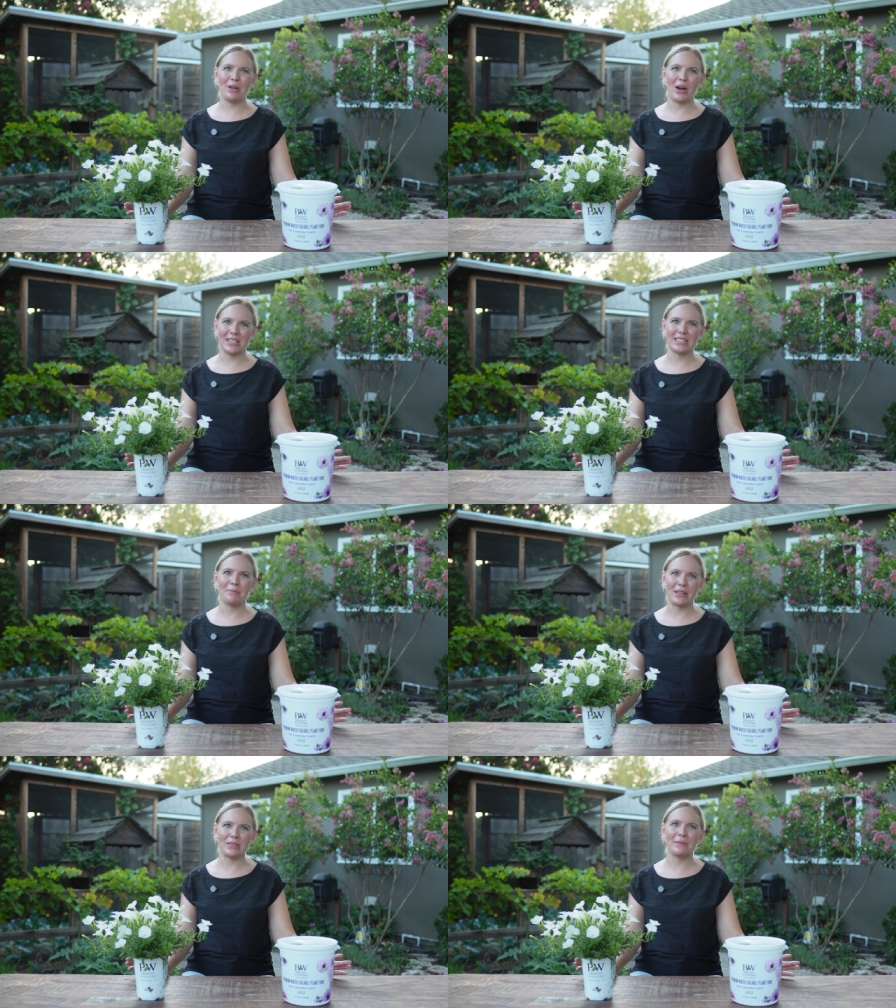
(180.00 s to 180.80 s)
be honest
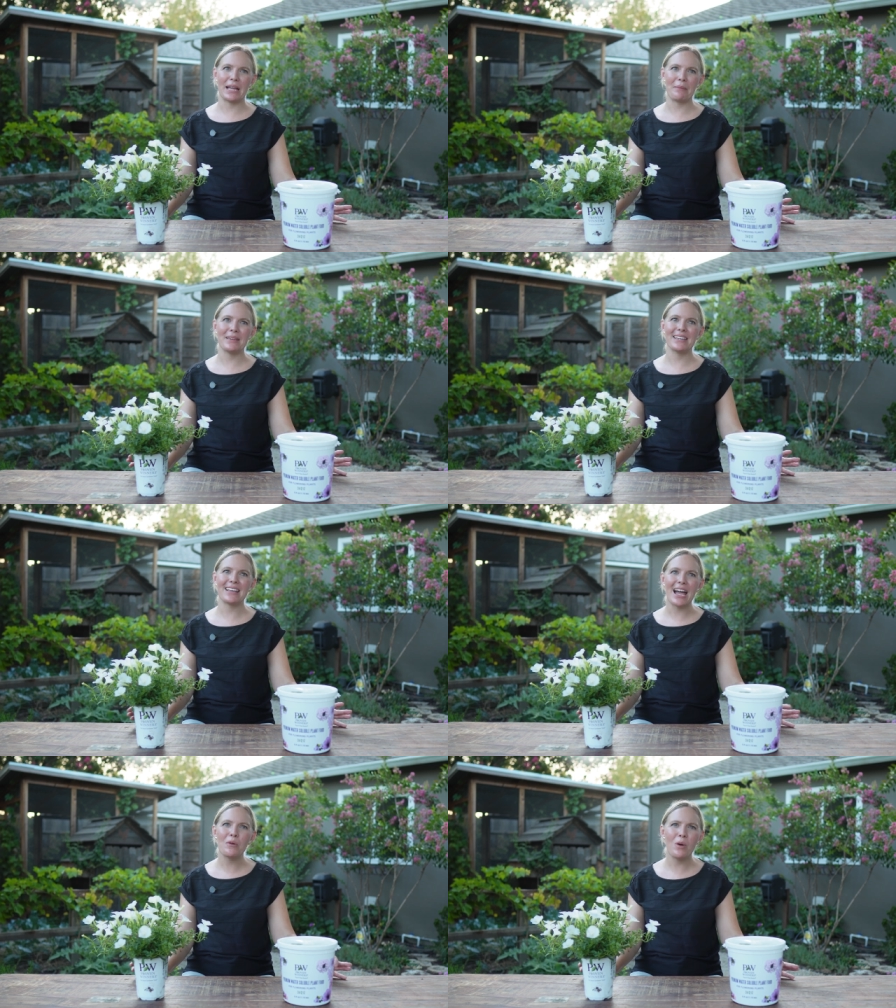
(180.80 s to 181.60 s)
about the plant because
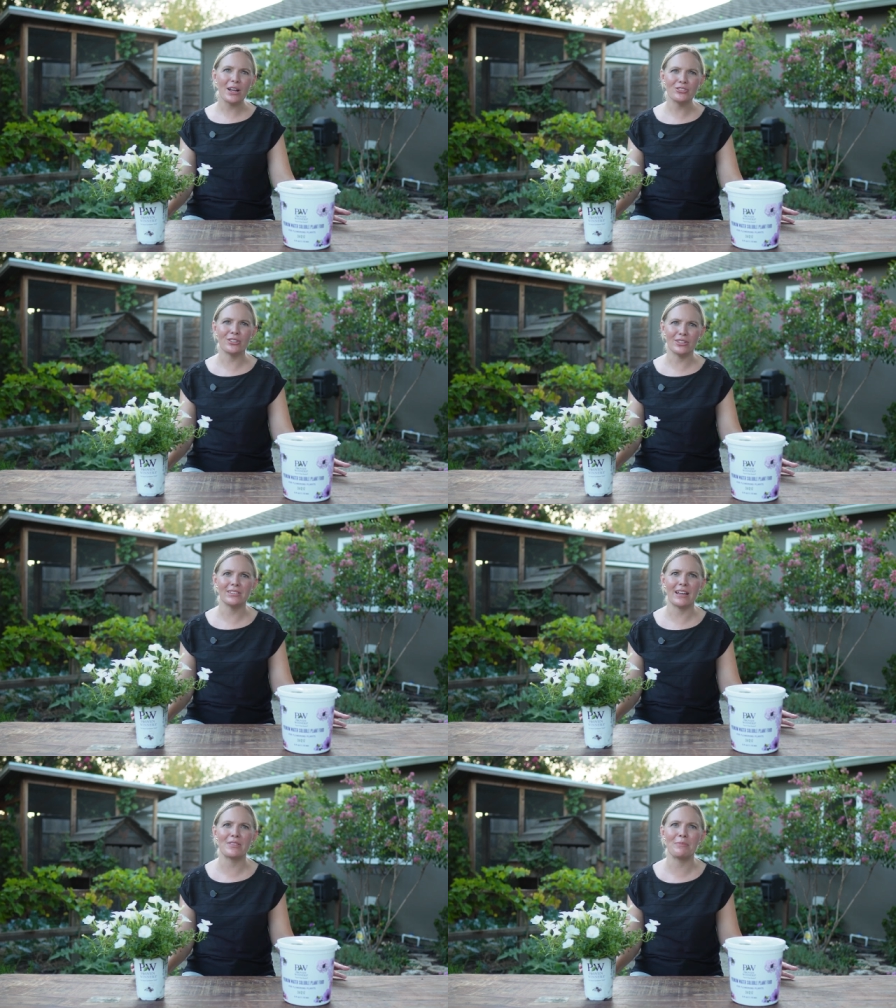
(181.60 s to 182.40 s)
I want you to
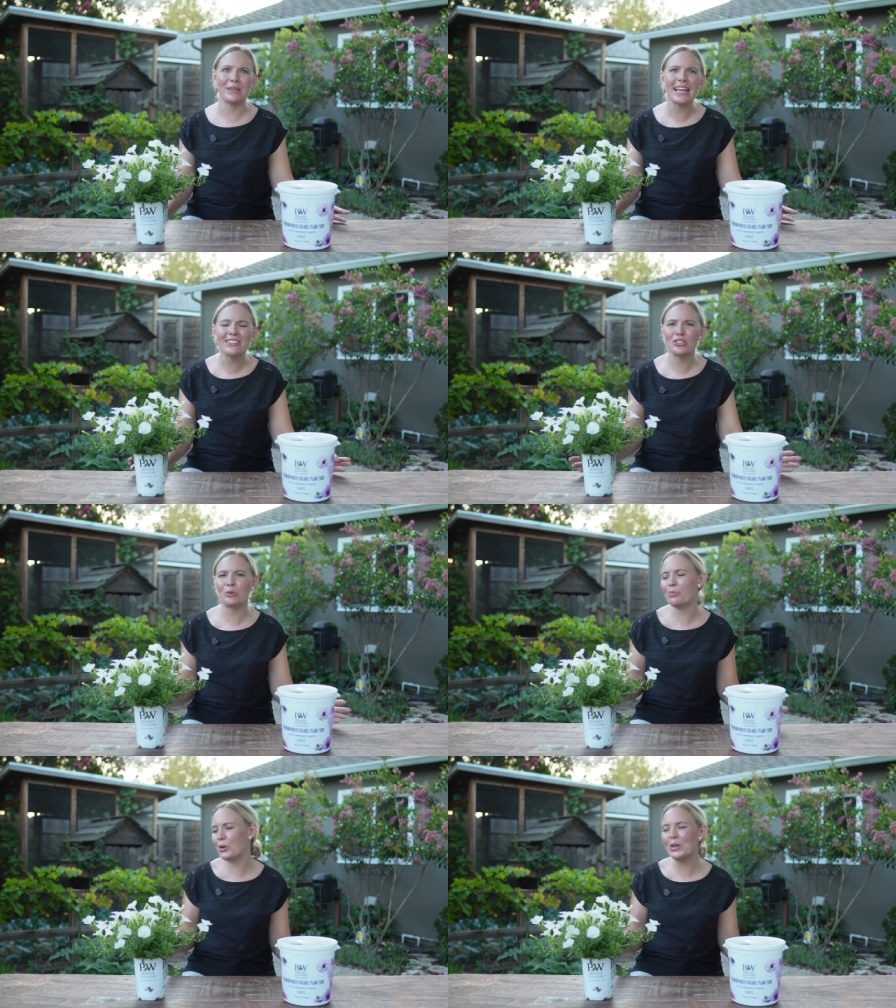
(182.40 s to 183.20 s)
love the plants you're
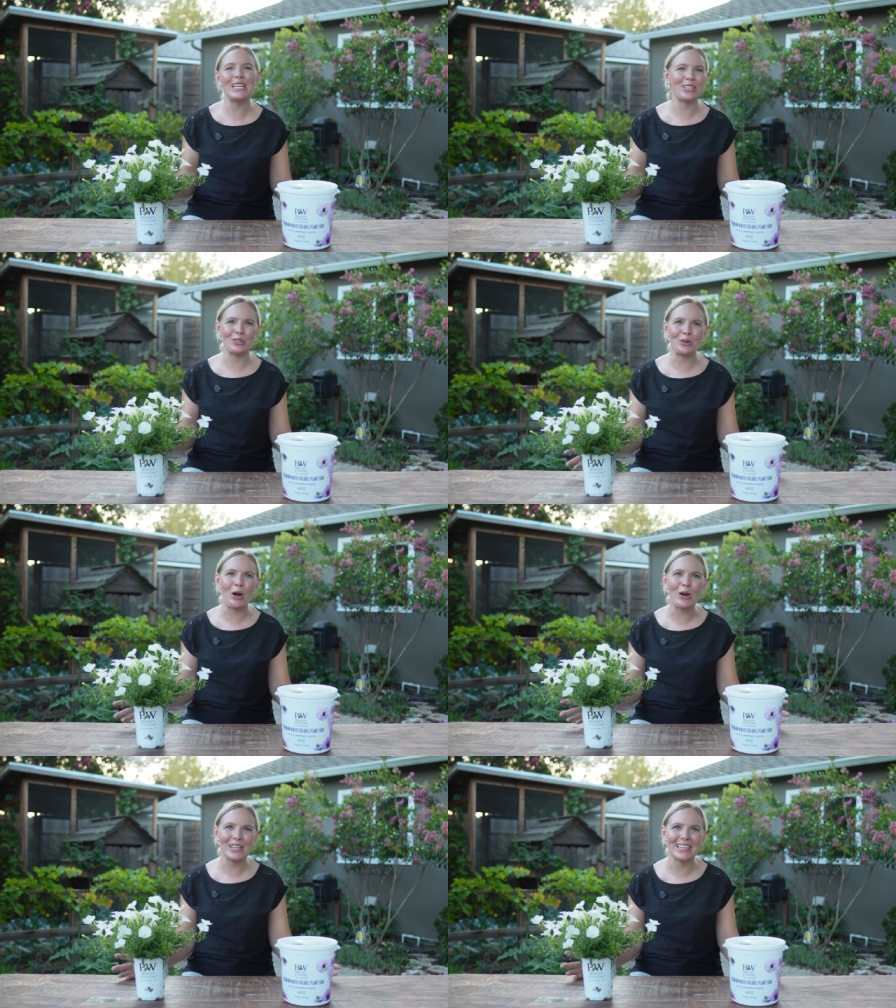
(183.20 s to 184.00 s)
putting in your
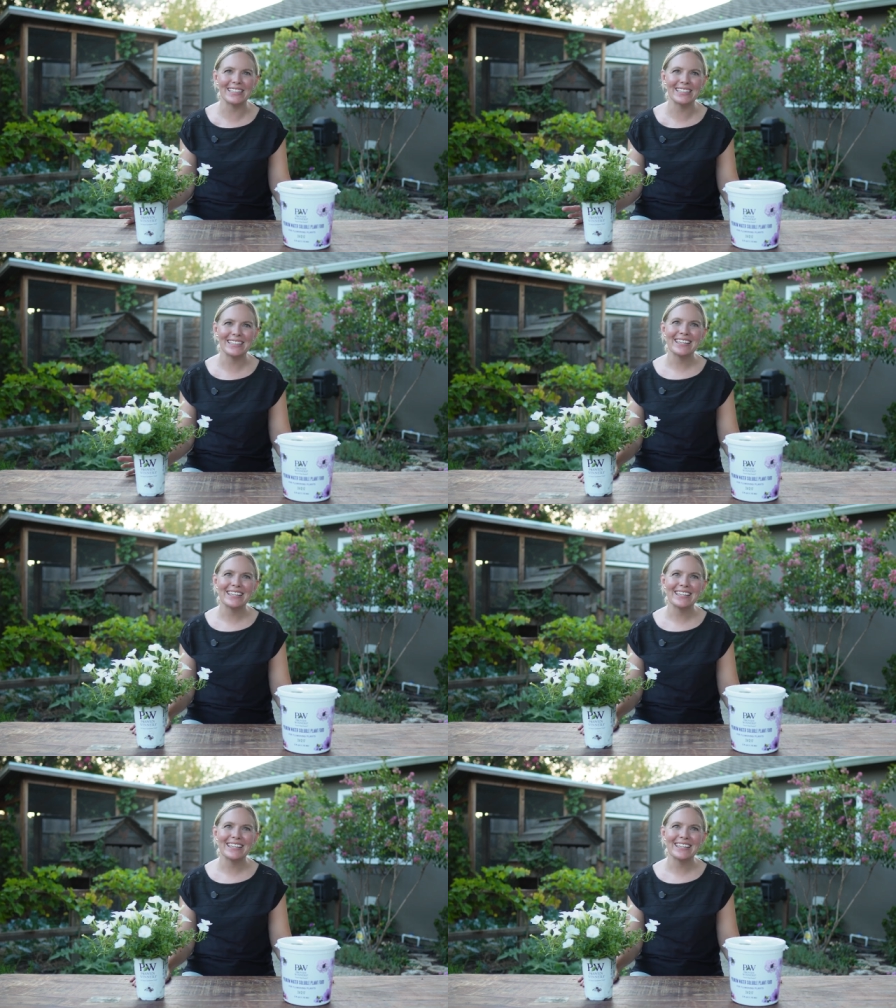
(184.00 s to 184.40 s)
garden.